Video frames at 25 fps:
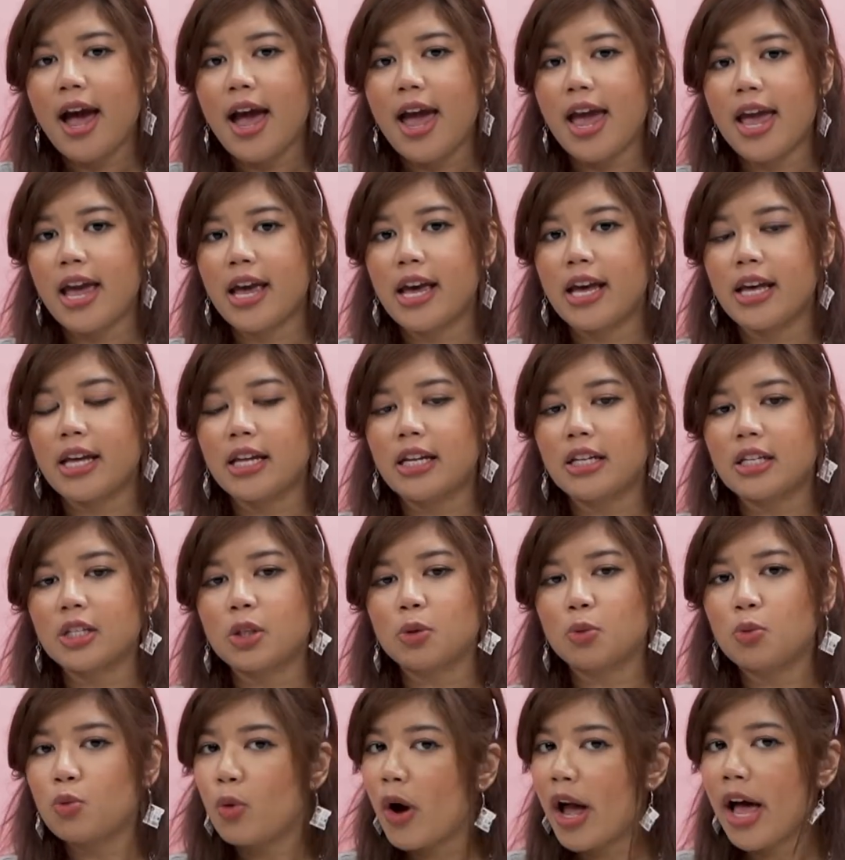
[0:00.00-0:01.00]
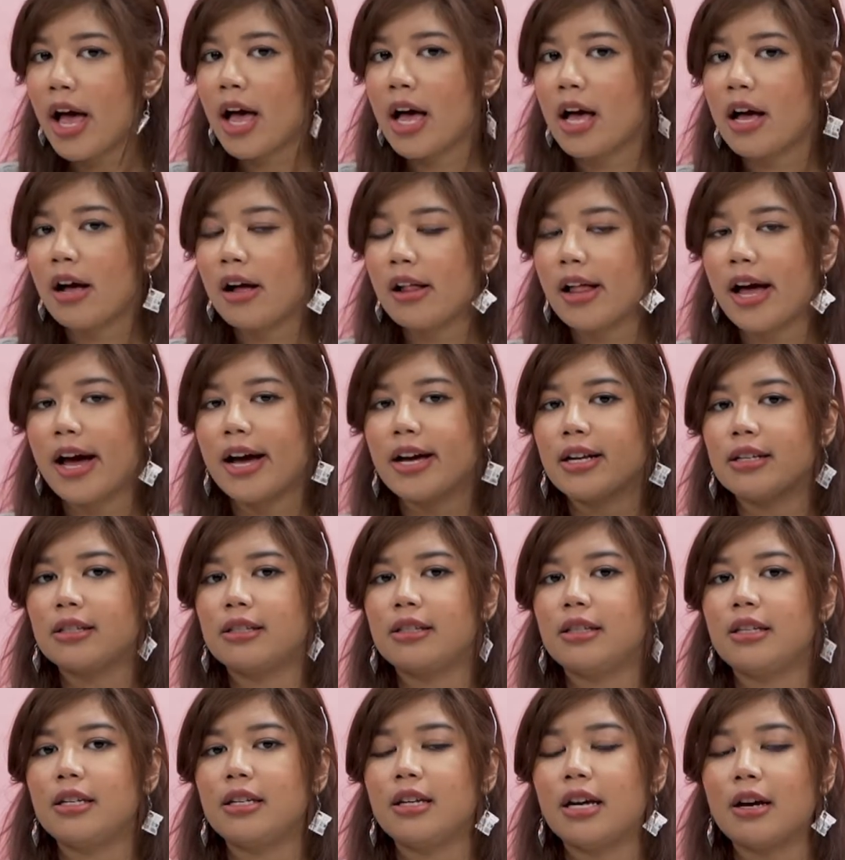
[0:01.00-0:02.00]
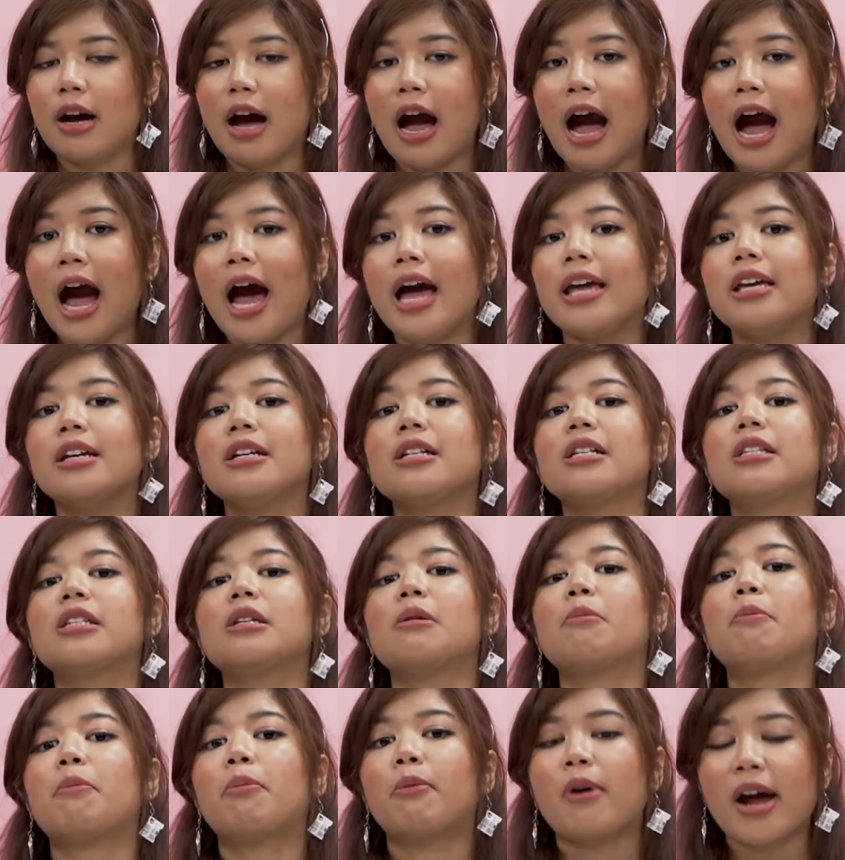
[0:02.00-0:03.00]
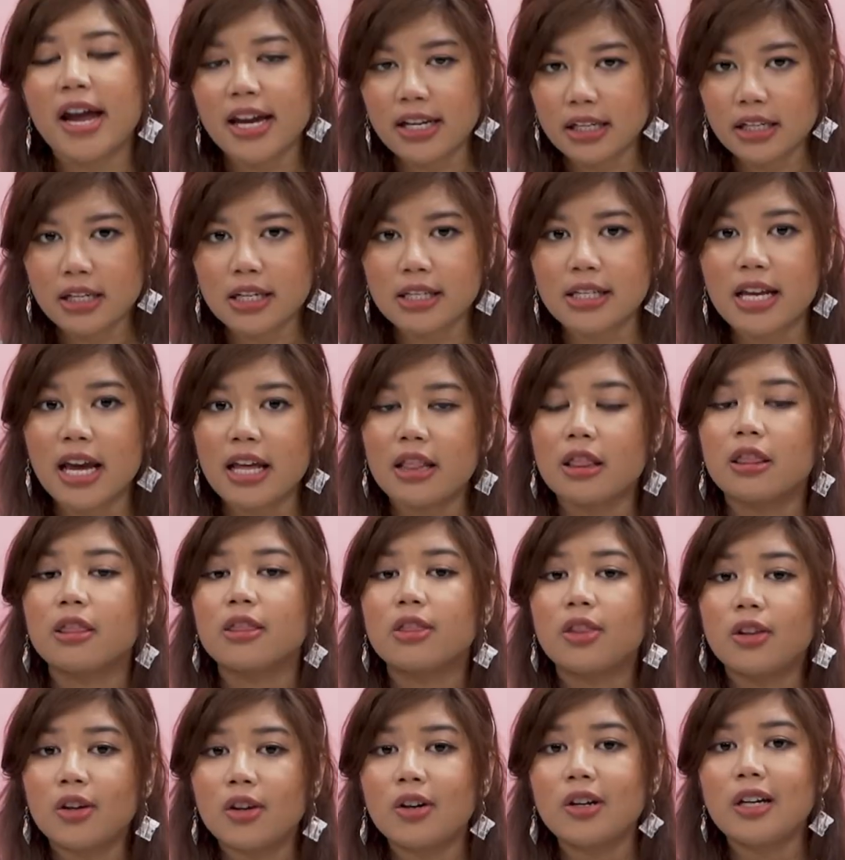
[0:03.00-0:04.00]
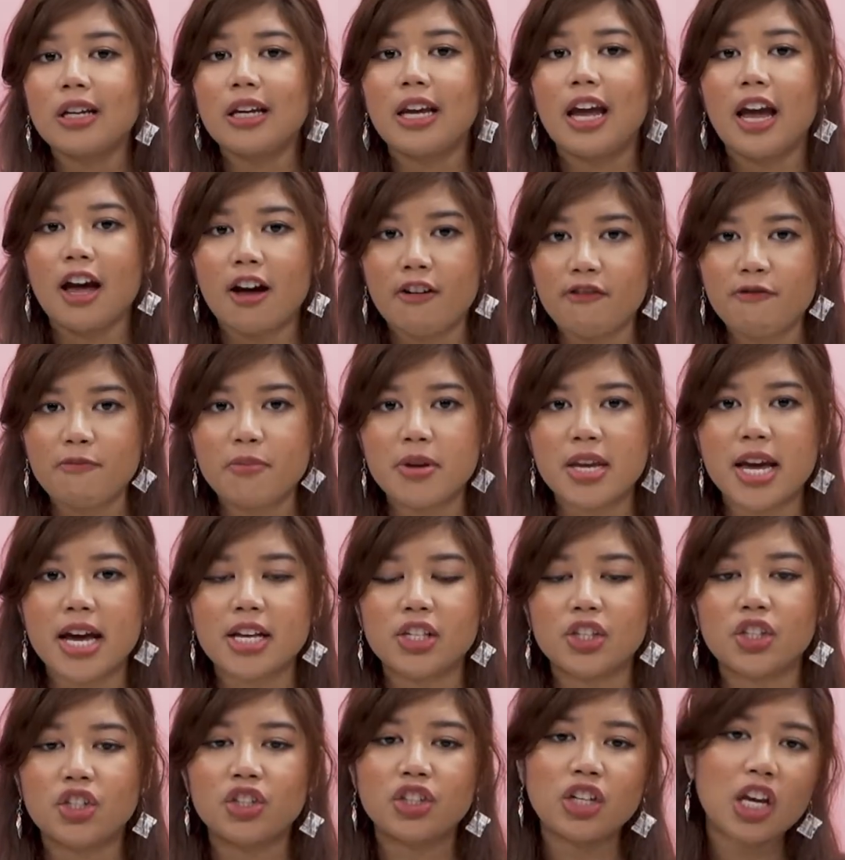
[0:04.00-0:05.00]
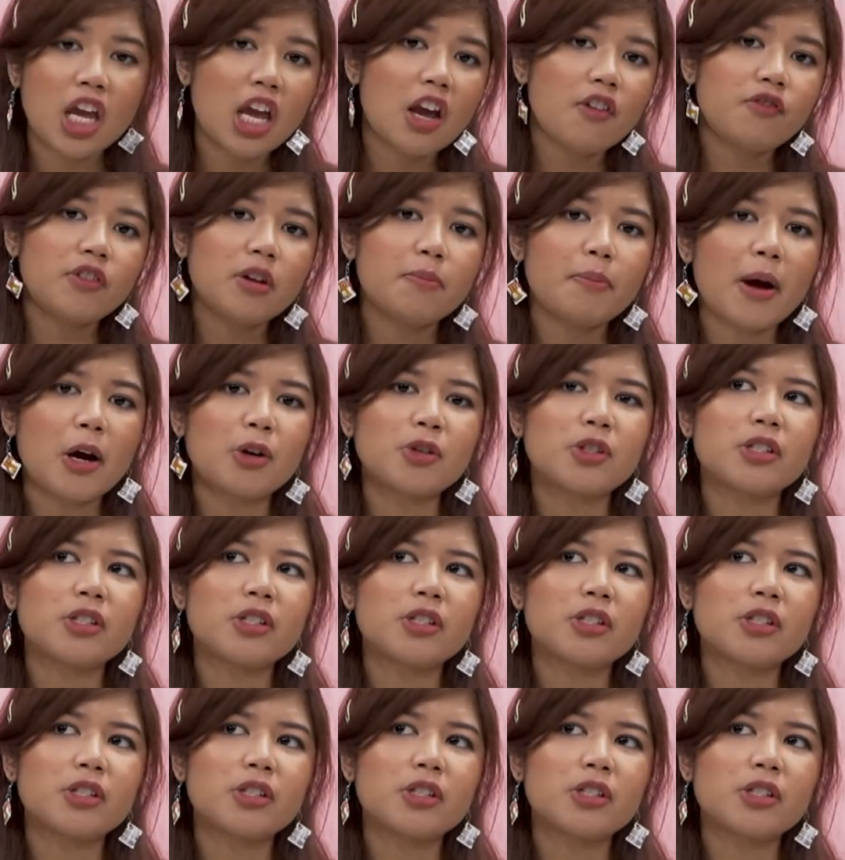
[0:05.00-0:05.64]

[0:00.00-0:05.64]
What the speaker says: as well as the highest brightness and 30 FPS, shaved about